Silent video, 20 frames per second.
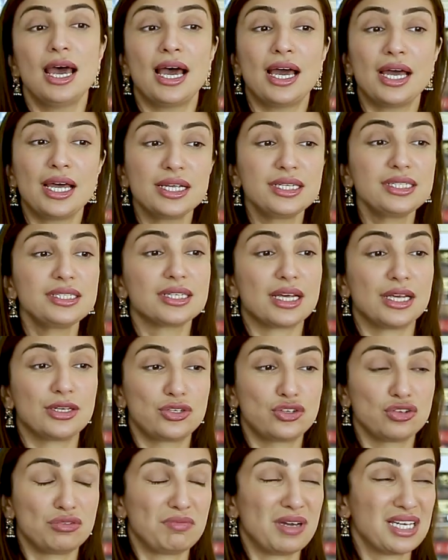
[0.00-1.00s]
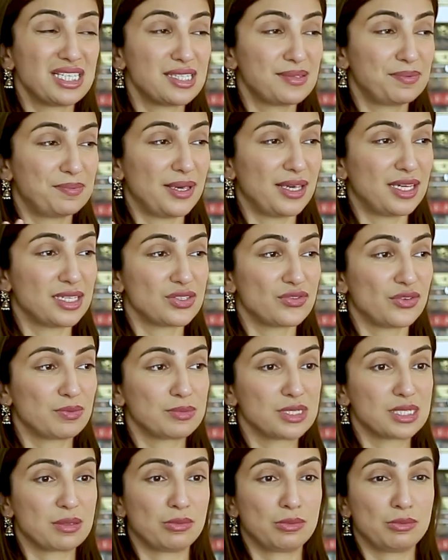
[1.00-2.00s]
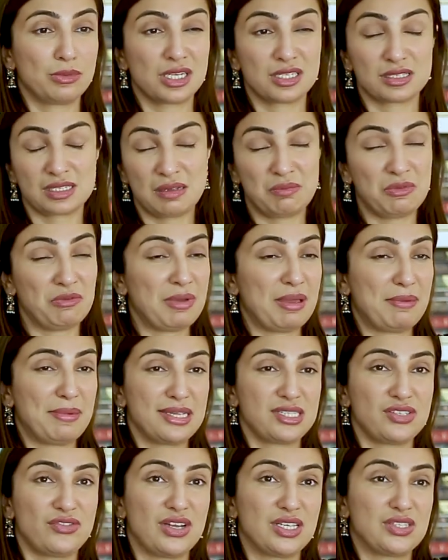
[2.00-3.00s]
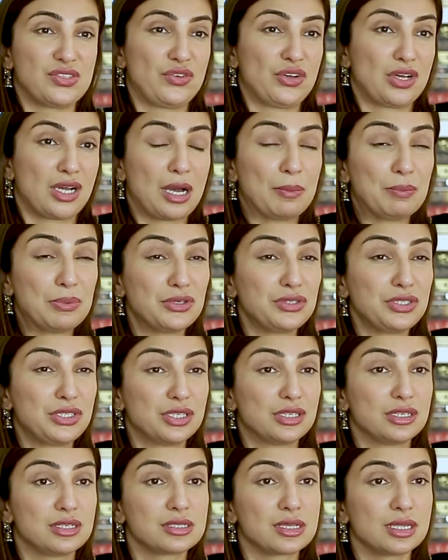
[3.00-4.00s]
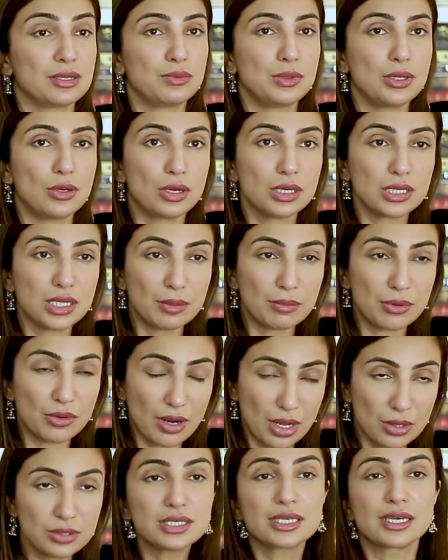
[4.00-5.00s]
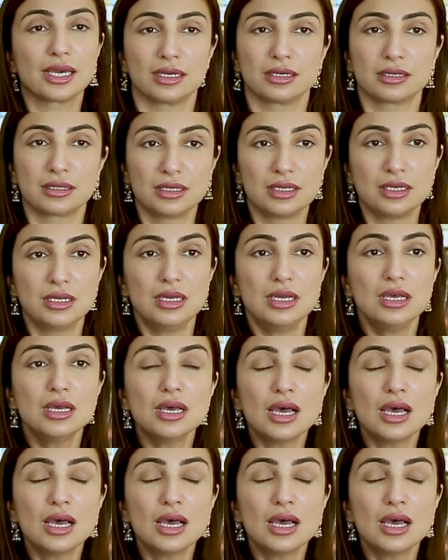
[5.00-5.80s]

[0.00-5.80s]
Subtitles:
And I took my space from some of my best friends for a couple of years and we all came around again. Yeah.